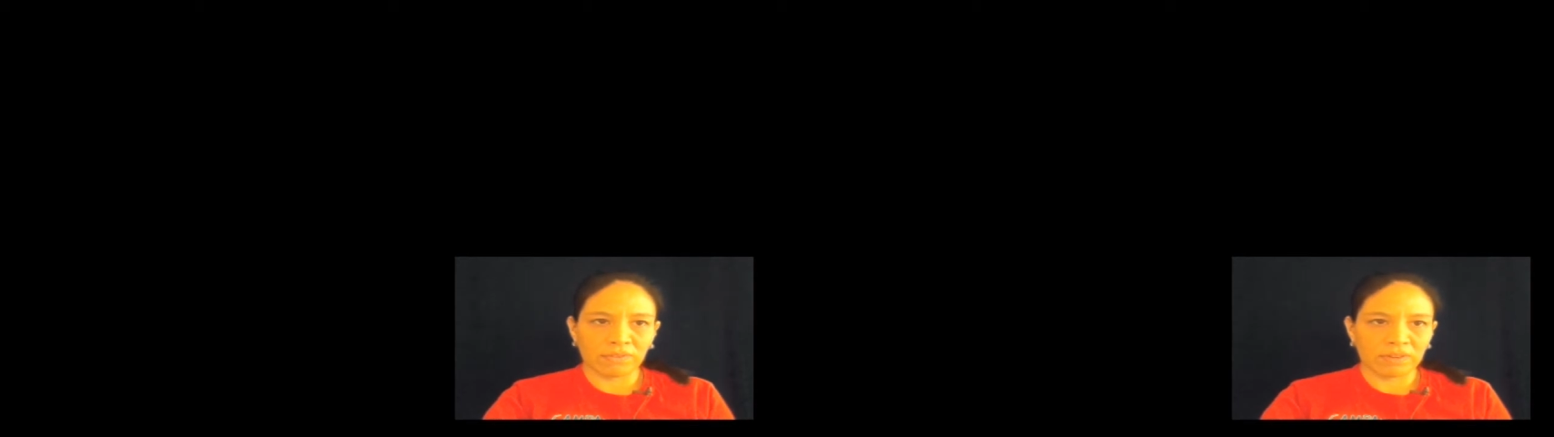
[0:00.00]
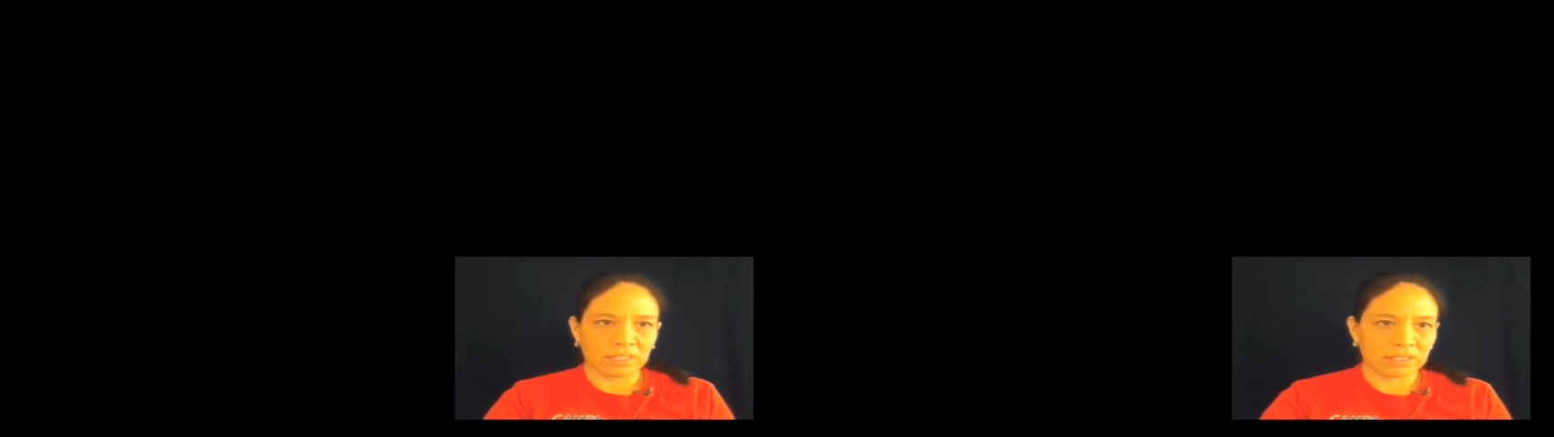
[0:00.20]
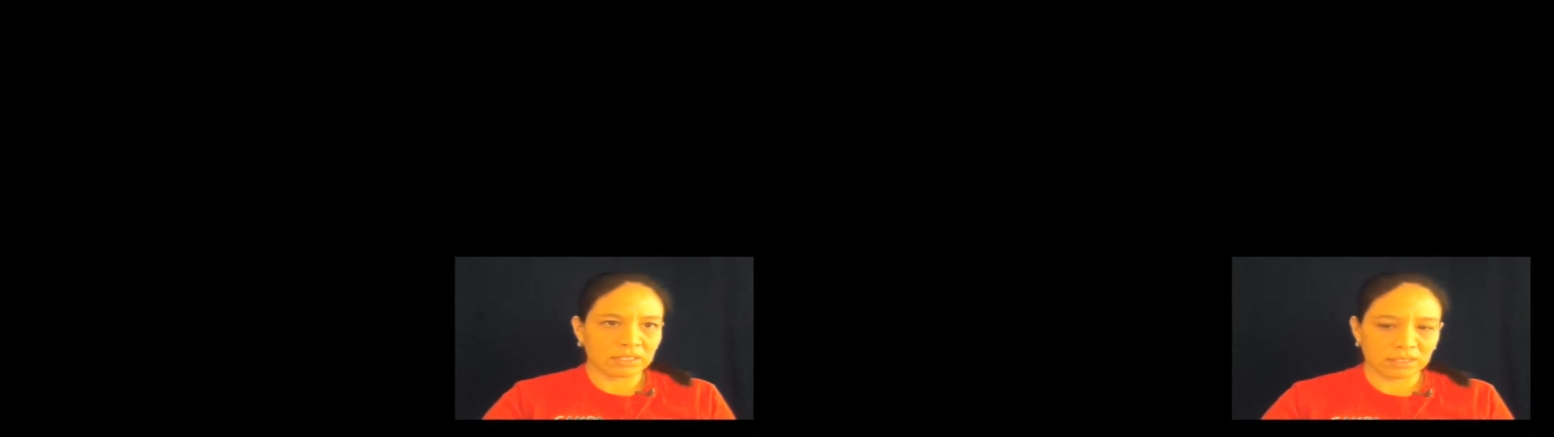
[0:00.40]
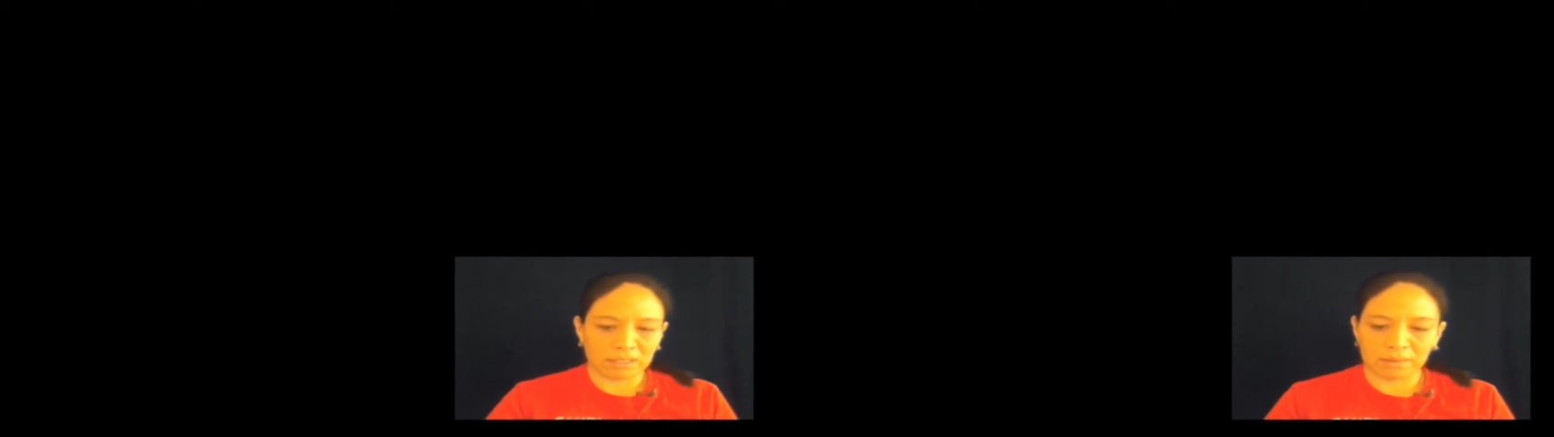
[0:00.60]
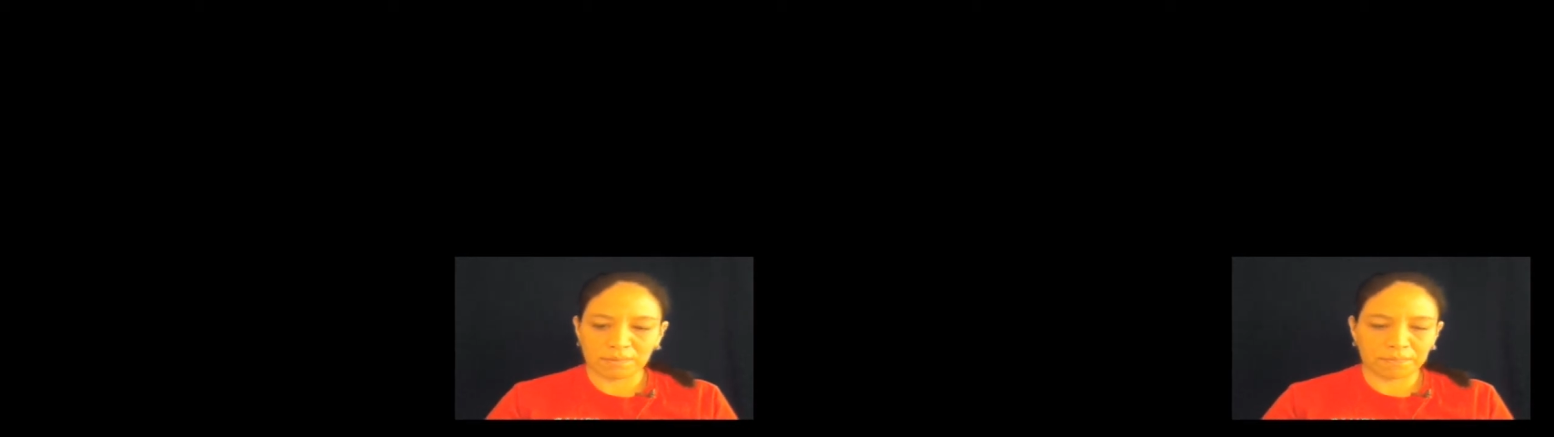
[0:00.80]
it's
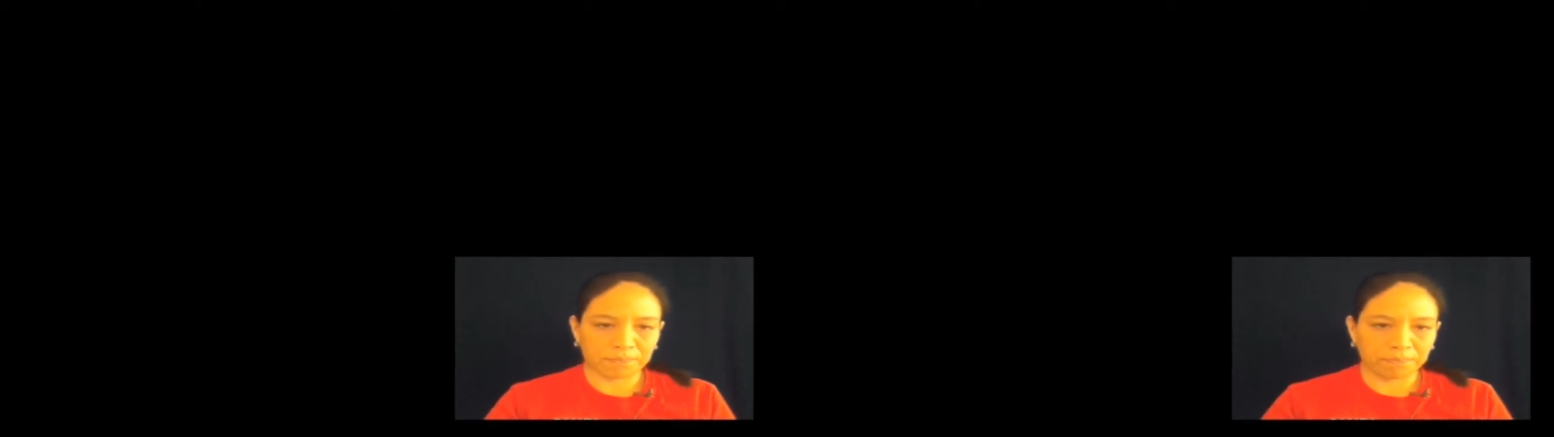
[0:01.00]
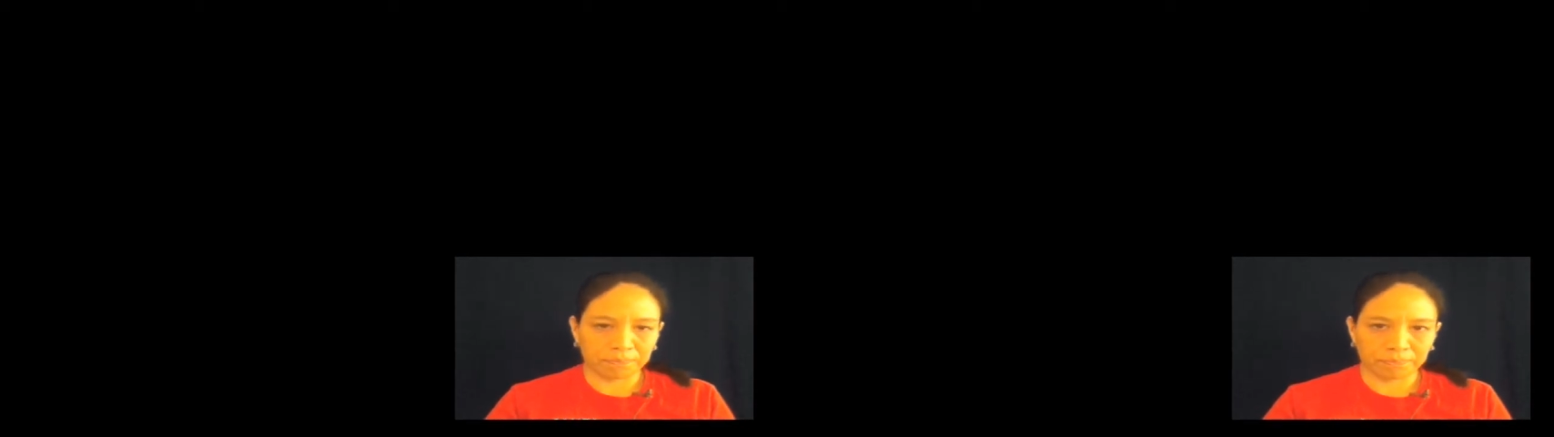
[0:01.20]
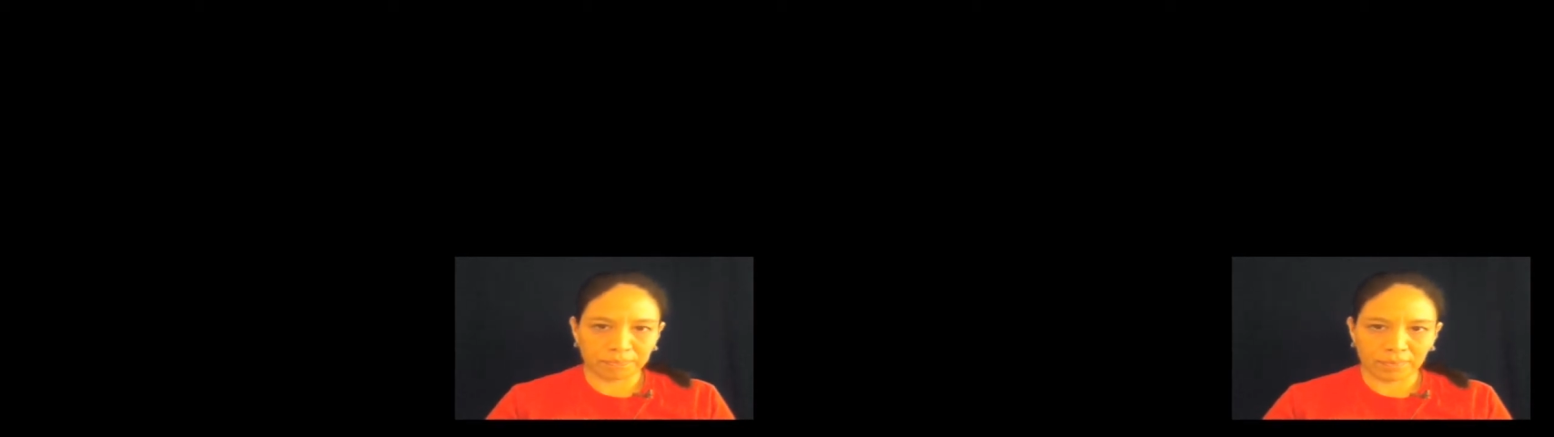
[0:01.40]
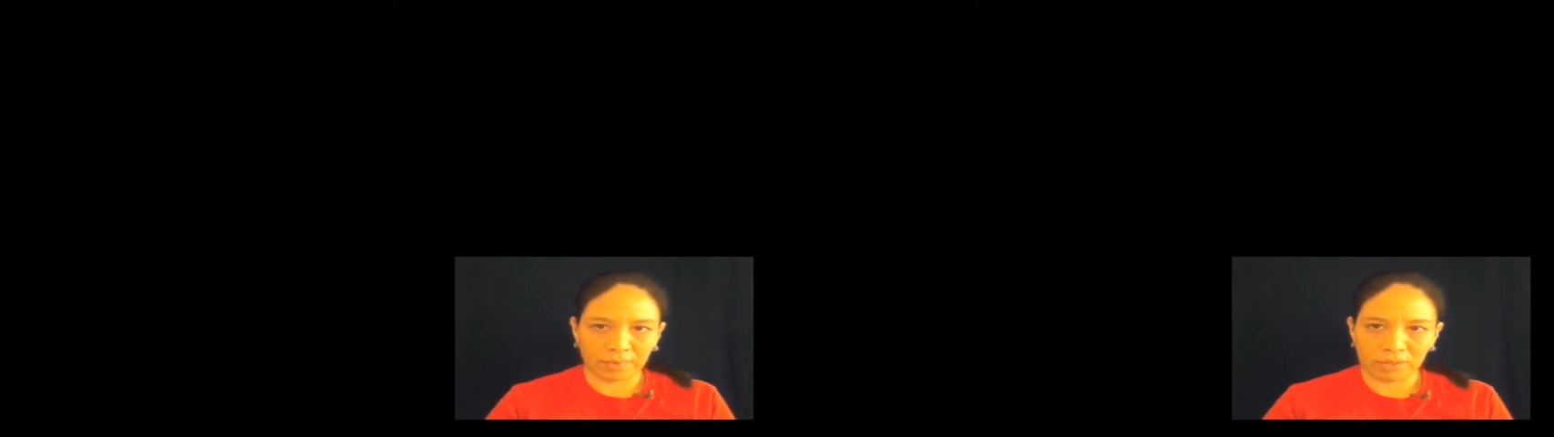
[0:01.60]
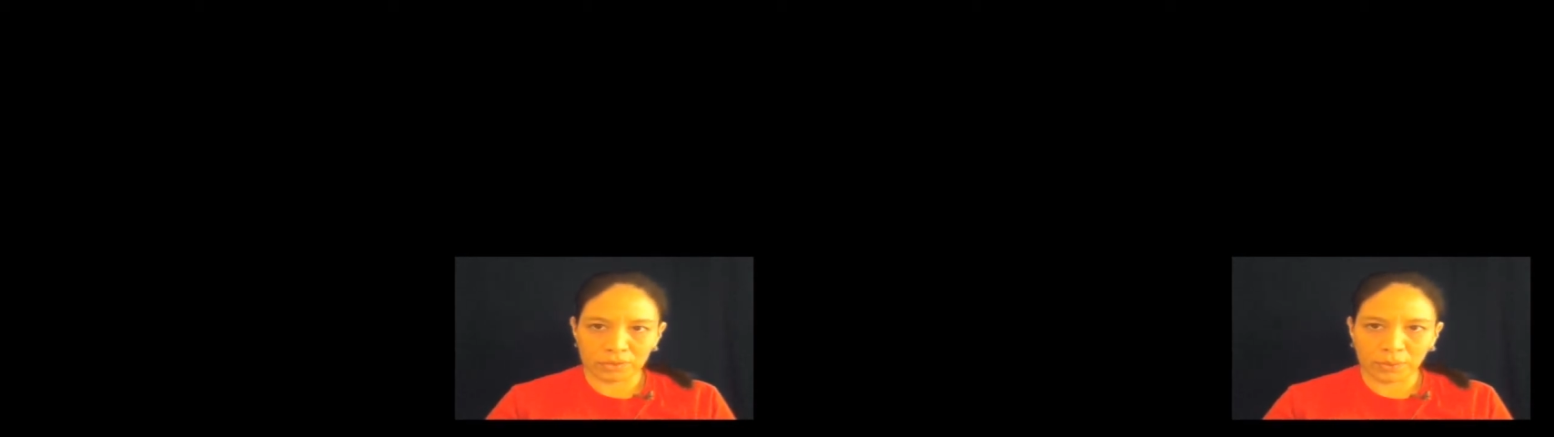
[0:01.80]

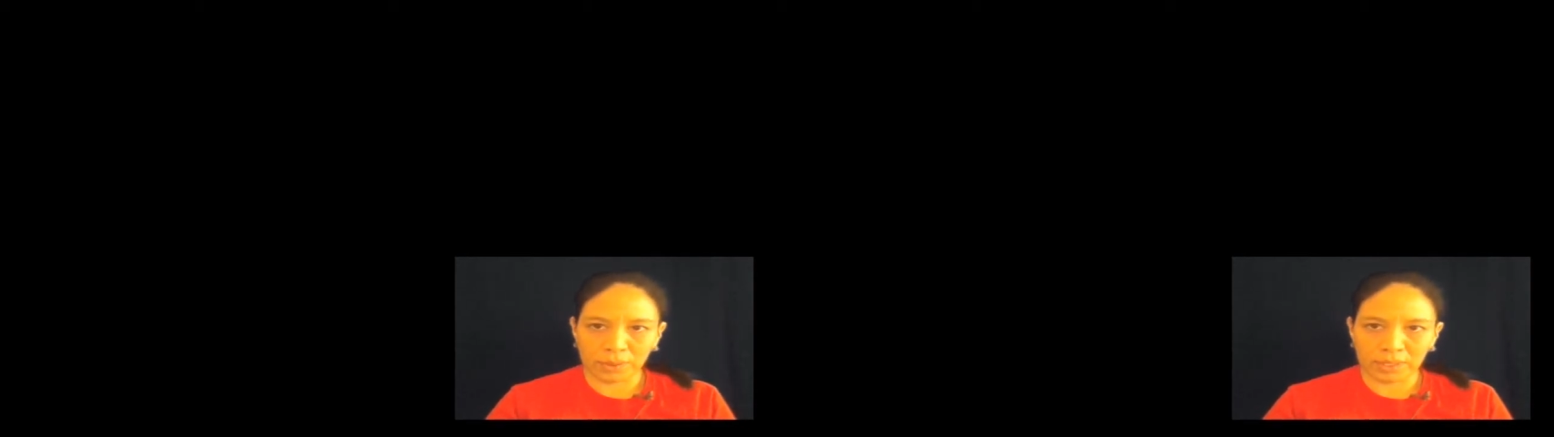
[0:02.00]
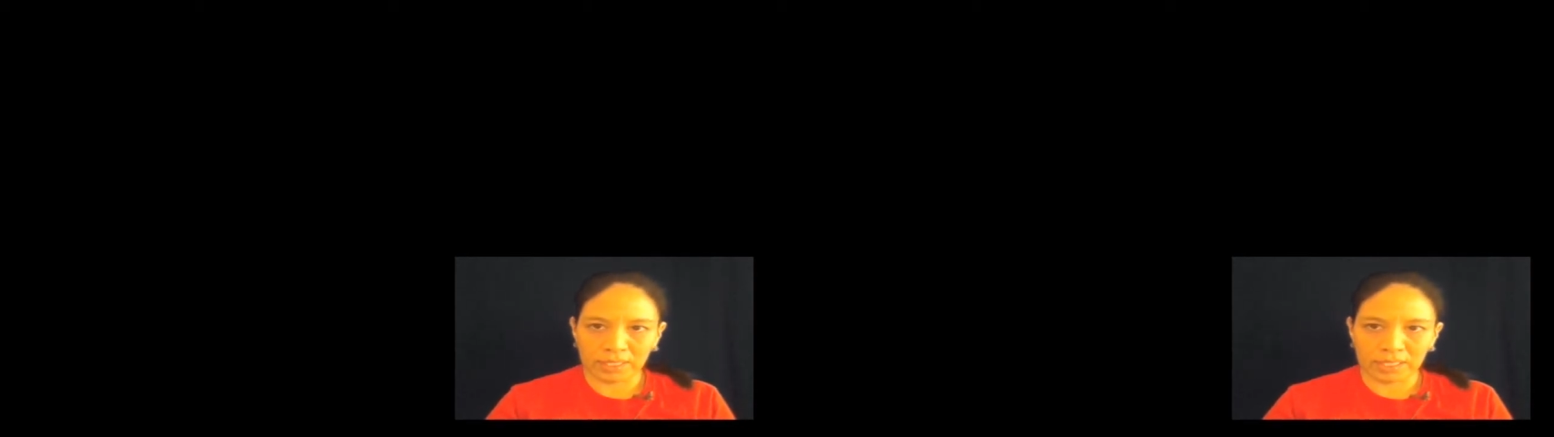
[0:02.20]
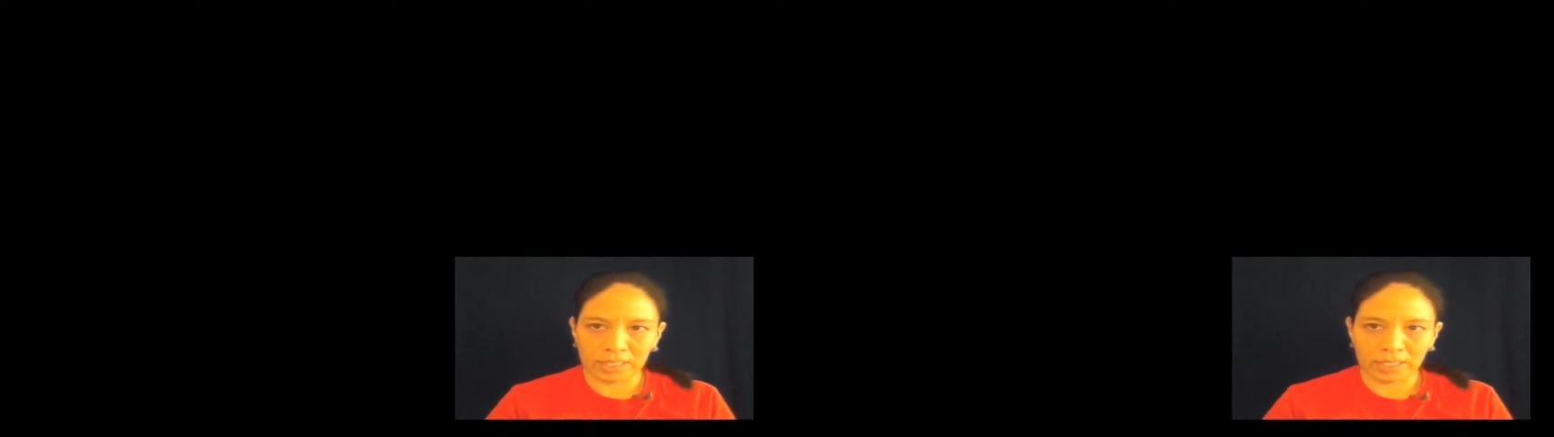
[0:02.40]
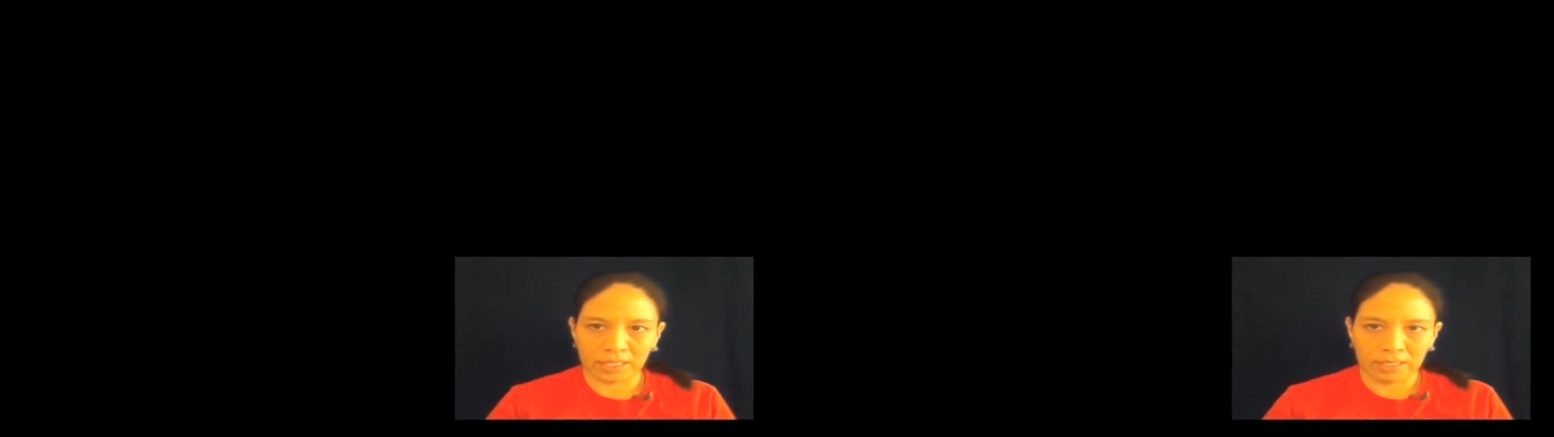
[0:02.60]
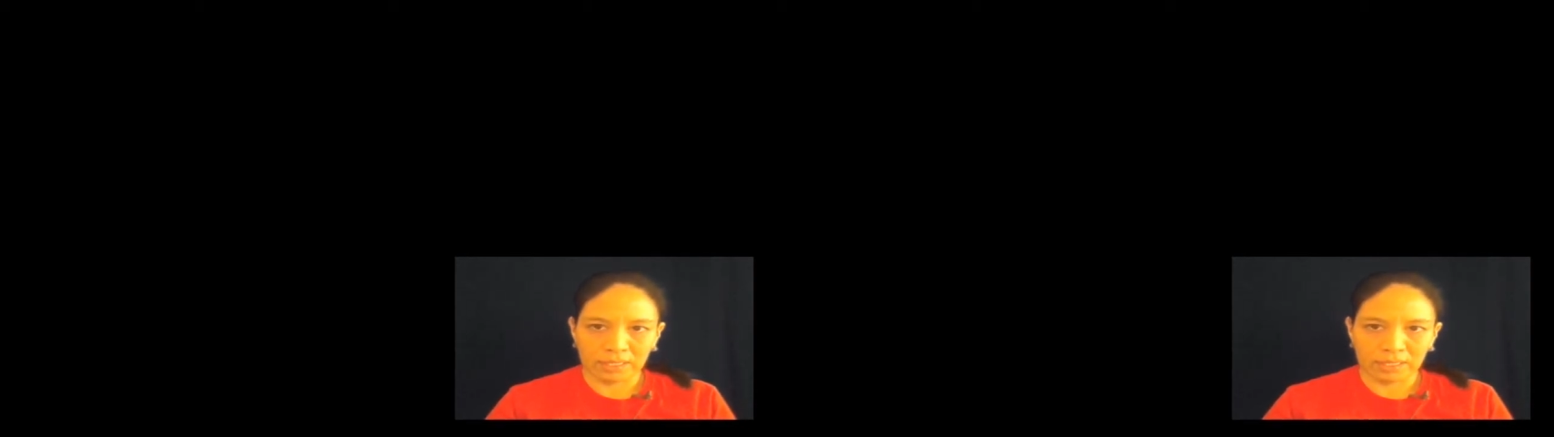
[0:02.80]
totally